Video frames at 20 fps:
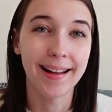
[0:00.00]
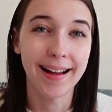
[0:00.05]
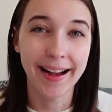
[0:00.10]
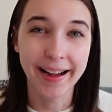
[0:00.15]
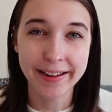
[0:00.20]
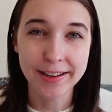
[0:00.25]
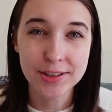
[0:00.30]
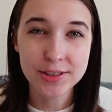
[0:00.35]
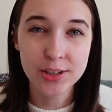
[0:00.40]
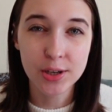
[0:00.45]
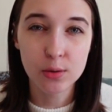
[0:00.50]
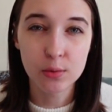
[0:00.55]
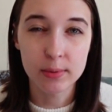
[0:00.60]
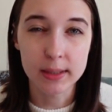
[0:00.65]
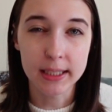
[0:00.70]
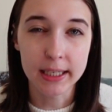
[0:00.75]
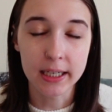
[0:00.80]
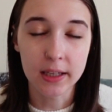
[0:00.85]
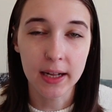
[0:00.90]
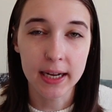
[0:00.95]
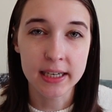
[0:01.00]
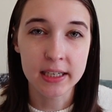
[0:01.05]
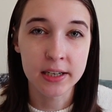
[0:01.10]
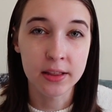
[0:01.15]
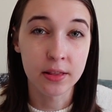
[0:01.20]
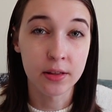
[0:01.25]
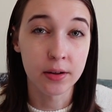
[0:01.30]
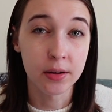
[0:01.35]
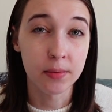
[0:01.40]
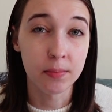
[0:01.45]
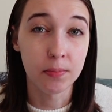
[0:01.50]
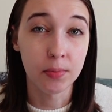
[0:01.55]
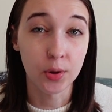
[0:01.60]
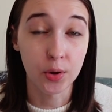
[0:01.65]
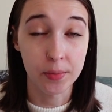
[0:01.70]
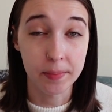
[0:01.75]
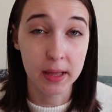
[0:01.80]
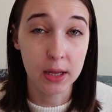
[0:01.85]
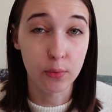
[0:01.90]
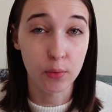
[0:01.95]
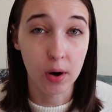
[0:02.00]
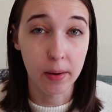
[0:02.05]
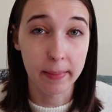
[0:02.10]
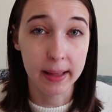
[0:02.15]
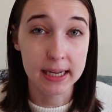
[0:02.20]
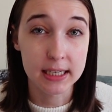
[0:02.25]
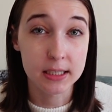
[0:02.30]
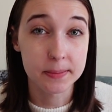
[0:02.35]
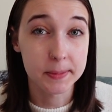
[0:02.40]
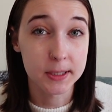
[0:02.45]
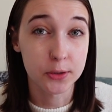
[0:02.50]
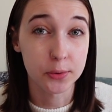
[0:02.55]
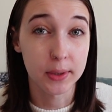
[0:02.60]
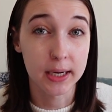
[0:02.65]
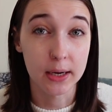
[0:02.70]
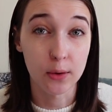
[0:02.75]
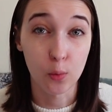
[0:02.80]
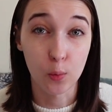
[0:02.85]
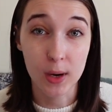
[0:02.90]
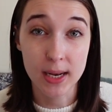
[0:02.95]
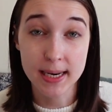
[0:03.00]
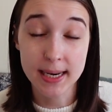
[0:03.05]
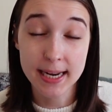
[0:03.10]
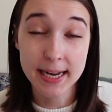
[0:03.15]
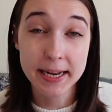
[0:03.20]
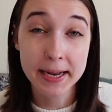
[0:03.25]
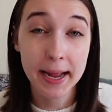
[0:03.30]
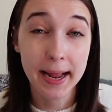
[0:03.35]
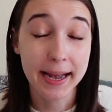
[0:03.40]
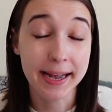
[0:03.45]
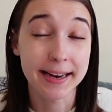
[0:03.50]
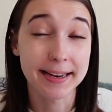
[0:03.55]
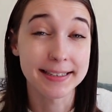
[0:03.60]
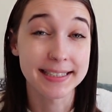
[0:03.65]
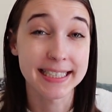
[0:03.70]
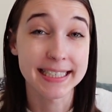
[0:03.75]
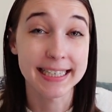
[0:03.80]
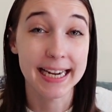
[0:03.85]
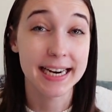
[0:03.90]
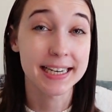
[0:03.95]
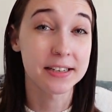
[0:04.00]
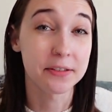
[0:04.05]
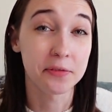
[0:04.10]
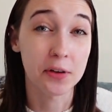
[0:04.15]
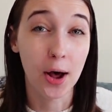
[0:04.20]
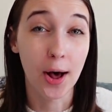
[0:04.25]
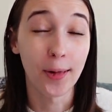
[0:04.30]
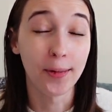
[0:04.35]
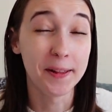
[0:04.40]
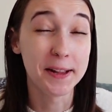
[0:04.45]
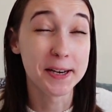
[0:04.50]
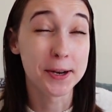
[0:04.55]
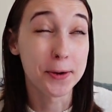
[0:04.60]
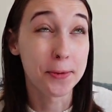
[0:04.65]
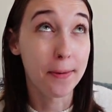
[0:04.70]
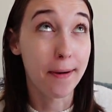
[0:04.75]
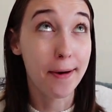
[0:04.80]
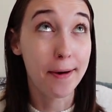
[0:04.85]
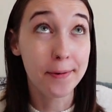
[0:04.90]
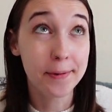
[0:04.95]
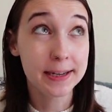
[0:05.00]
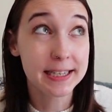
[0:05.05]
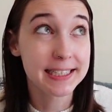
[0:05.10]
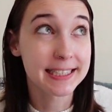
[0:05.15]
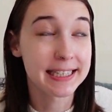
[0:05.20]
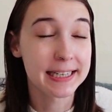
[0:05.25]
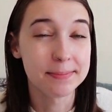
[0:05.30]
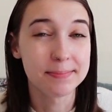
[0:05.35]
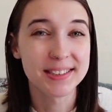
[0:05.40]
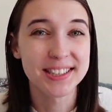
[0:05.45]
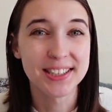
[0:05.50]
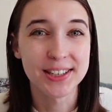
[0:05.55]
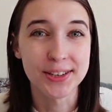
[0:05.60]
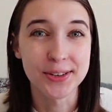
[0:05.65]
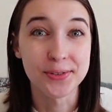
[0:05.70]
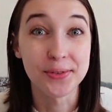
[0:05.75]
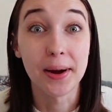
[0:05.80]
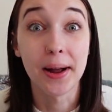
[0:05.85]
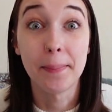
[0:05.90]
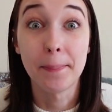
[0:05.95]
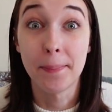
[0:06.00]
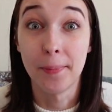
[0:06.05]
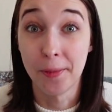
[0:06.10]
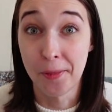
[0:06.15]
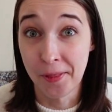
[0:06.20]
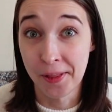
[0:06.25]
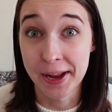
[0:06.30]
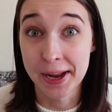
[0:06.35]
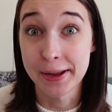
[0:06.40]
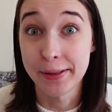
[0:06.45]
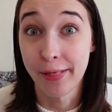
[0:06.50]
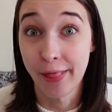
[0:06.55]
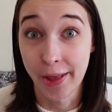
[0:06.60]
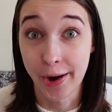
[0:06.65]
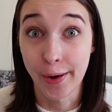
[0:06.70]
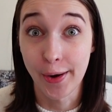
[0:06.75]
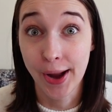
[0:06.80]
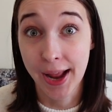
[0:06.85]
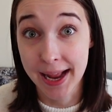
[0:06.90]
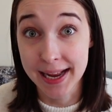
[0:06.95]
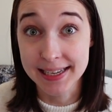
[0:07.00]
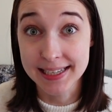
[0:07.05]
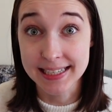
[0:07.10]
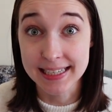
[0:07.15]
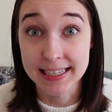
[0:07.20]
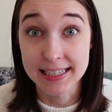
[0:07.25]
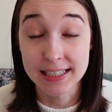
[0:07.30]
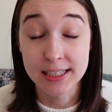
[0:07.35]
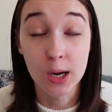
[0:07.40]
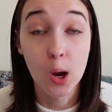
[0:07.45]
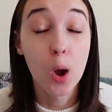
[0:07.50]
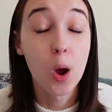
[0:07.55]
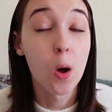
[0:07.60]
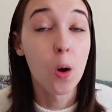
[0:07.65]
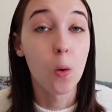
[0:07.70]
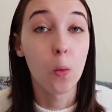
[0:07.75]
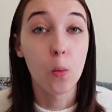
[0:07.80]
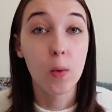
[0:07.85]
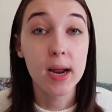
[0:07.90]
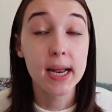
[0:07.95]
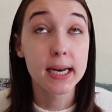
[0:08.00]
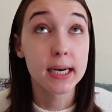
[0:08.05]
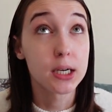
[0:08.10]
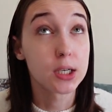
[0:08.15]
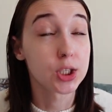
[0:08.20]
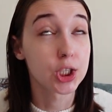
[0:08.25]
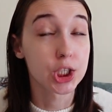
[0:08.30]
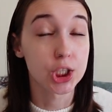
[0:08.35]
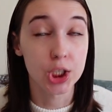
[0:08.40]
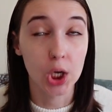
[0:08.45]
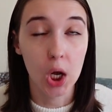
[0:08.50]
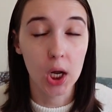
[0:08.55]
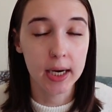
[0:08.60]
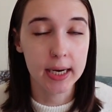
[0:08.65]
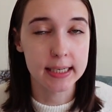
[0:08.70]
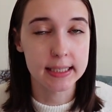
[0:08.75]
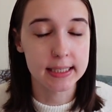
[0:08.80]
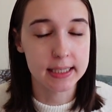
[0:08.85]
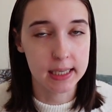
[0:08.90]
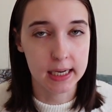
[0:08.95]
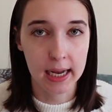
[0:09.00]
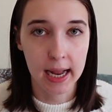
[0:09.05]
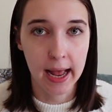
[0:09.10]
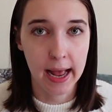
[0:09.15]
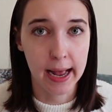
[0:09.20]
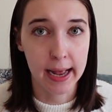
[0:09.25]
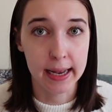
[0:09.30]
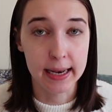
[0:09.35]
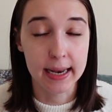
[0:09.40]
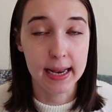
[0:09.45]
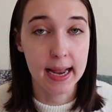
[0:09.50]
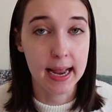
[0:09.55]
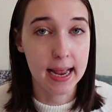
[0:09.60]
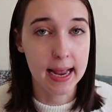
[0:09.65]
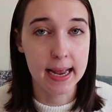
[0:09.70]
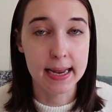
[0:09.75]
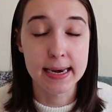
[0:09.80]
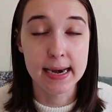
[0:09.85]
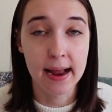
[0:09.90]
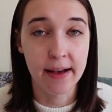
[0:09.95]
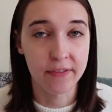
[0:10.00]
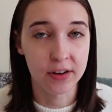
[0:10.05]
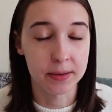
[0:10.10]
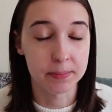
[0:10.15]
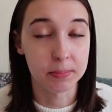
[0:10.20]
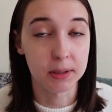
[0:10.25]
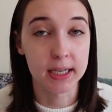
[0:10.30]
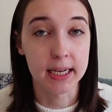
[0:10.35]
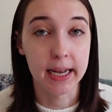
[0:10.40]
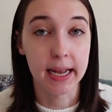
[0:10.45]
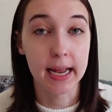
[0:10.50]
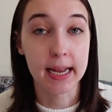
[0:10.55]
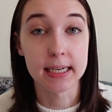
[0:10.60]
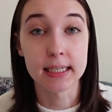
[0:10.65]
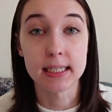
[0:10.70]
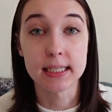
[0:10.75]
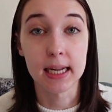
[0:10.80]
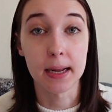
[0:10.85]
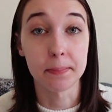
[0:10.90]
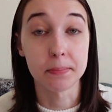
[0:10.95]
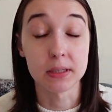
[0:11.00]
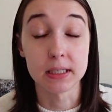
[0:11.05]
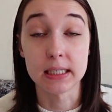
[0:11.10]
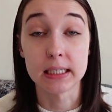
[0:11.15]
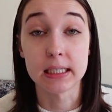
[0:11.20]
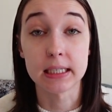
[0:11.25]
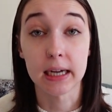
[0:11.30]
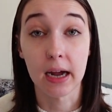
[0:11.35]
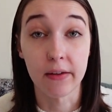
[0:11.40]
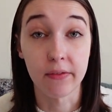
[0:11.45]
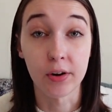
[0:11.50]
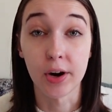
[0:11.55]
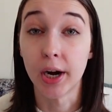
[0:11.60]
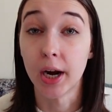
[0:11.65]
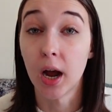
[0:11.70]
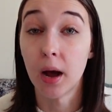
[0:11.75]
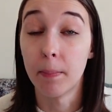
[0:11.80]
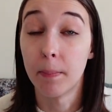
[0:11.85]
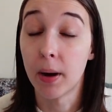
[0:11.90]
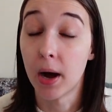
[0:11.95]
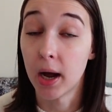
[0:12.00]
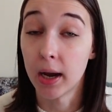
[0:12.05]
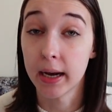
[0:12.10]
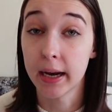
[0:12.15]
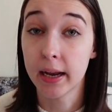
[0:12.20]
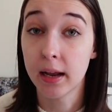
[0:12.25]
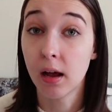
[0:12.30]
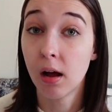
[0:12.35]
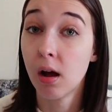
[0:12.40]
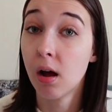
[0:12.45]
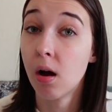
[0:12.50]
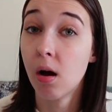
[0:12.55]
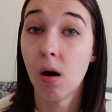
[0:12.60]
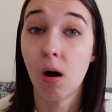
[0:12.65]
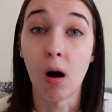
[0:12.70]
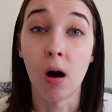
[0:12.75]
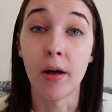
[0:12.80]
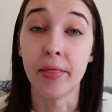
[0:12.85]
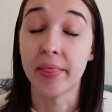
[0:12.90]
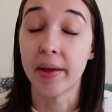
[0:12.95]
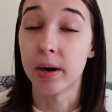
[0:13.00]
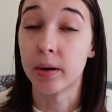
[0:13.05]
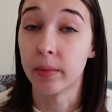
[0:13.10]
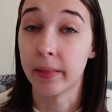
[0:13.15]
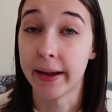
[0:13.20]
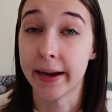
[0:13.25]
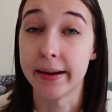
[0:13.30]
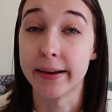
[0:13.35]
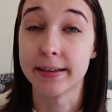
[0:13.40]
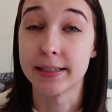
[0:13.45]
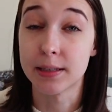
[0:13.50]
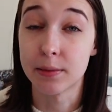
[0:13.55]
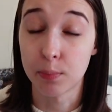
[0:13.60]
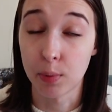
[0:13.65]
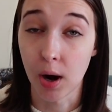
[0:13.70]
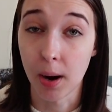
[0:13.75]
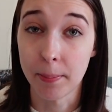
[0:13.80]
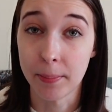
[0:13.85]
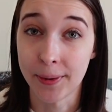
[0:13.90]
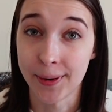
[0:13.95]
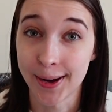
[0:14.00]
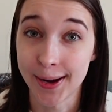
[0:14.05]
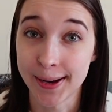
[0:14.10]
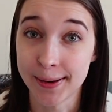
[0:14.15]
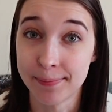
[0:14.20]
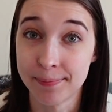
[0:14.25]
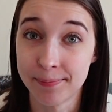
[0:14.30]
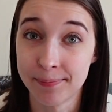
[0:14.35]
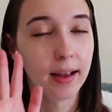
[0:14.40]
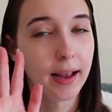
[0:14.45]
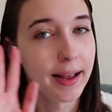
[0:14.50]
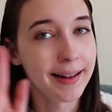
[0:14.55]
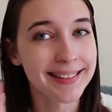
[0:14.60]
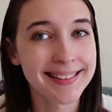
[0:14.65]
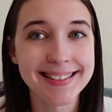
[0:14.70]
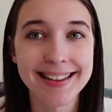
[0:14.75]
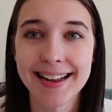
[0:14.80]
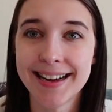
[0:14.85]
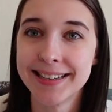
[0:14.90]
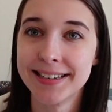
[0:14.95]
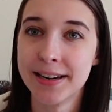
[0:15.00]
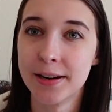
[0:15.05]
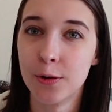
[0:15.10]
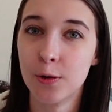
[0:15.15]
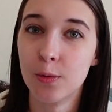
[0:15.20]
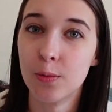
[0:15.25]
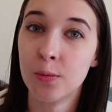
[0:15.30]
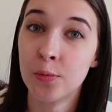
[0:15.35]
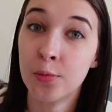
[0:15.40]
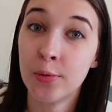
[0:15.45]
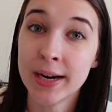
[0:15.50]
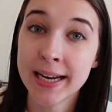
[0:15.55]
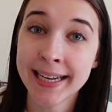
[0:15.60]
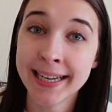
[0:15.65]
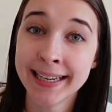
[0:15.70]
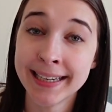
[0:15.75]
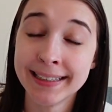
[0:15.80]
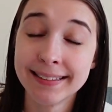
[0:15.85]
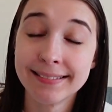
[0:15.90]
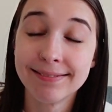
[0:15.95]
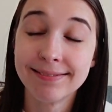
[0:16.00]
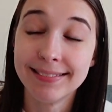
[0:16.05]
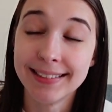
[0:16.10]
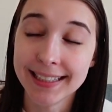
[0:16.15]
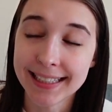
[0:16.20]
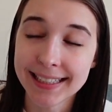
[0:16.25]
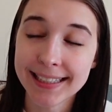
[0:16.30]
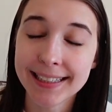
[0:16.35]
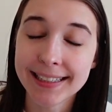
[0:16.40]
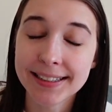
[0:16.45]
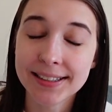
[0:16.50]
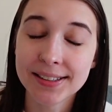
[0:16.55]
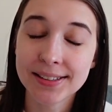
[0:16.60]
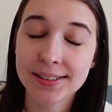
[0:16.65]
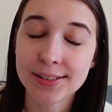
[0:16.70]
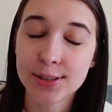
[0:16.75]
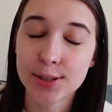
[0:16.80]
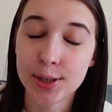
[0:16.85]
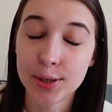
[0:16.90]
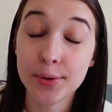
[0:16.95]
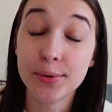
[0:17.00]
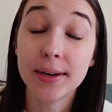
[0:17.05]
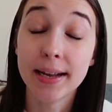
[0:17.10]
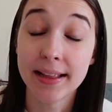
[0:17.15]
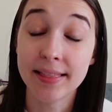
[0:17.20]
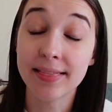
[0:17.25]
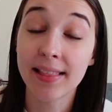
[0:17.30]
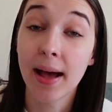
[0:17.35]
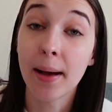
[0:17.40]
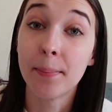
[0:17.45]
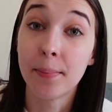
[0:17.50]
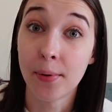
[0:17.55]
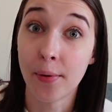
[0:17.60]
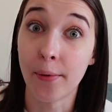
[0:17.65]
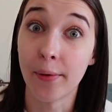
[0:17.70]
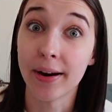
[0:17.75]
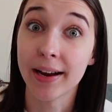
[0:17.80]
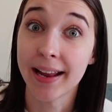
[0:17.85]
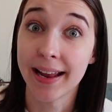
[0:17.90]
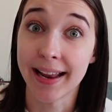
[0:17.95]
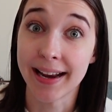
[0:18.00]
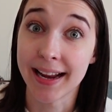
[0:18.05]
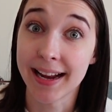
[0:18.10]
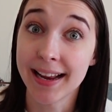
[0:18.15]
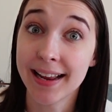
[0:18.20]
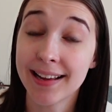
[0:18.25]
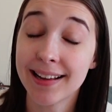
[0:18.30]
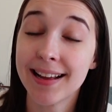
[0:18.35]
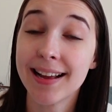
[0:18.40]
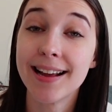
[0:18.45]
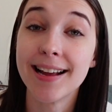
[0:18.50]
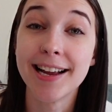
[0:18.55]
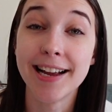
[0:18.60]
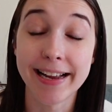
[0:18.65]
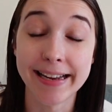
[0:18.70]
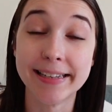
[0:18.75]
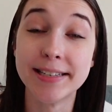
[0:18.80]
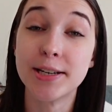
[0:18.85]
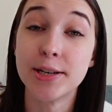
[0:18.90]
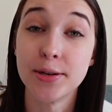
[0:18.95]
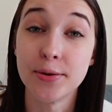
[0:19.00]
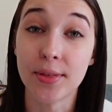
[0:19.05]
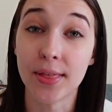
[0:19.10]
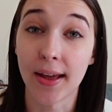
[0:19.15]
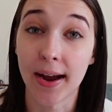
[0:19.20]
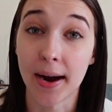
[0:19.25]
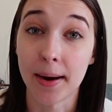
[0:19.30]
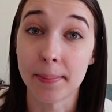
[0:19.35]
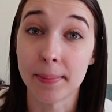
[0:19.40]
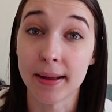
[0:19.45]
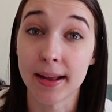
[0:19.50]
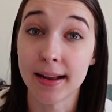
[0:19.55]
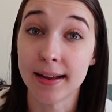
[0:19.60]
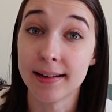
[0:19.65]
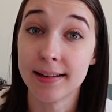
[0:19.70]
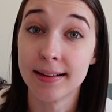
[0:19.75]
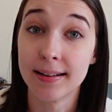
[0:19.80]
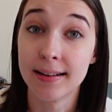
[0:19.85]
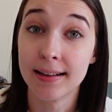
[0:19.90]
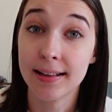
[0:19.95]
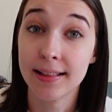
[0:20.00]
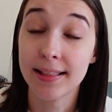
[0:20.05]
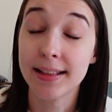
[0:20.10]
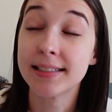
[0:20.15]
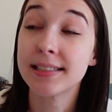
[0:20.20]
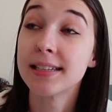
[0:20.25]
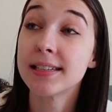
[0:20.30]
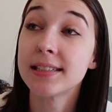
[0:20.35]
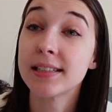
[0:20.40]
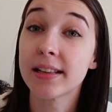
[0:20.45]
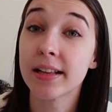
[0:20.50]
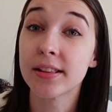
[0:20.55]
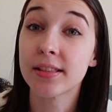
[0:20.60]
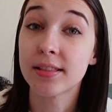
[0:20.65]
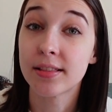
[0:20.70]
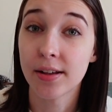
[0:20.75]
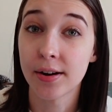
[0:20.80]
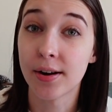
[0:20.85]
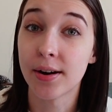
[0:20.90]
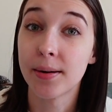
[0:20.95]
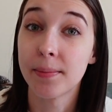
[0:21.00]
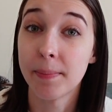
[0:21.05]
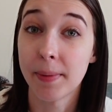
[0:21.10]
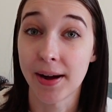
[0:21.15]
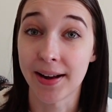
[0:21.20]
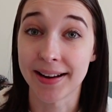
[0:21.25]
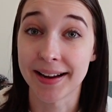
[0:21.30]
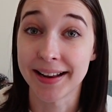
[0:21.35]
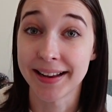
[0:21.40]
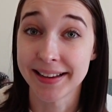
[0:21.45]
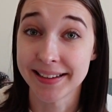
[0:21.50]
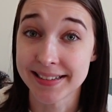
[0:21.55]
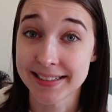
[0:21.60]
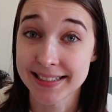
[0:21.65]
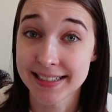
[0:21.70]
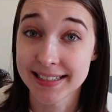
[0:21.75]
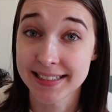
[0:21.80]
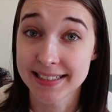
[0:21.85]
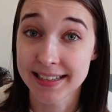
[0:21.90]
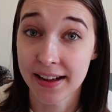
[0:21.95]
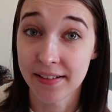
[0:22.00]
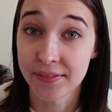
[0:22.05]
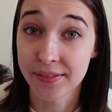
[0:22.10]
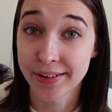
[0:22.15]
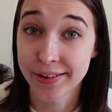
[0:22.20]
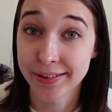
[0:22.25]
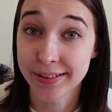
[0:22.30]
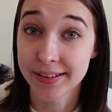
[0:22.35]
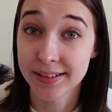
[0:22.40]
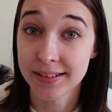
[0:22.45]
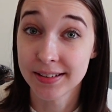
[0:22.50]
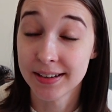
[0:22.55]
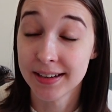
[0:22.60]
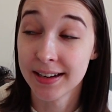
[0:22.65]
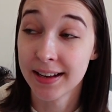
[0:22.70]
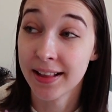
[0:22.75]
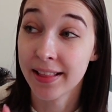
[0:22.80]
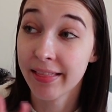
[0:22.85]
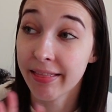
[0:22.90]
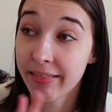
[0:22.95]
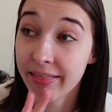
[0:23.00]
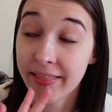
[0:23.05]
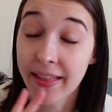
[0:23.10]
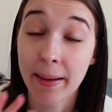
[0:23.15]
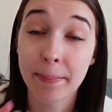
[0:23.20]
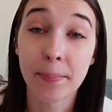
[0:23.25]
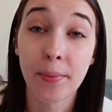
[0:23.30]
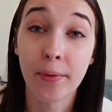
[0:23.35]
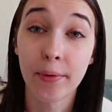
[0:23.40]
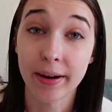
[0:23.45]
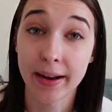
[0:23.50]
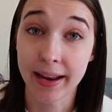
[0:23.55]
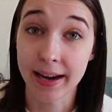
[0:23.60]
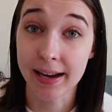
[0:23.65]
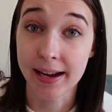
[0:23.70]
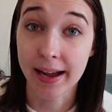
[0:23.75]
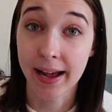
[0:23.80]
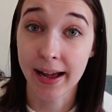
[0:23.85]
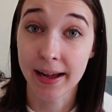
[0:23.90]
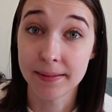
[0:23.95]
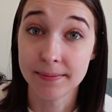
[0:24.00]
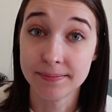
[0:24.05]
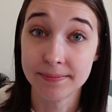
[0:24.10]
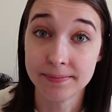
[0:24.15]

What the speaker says: I also really liked the blooming romance between Whitney and Detective Colin, who always seems to land their cases when Sawdust the cat inevitably ends up discovering a body on their latest property. And side note, we need to get that poor kitty into therapy. This is the 3rd body he has discovered. That poor kitty cat.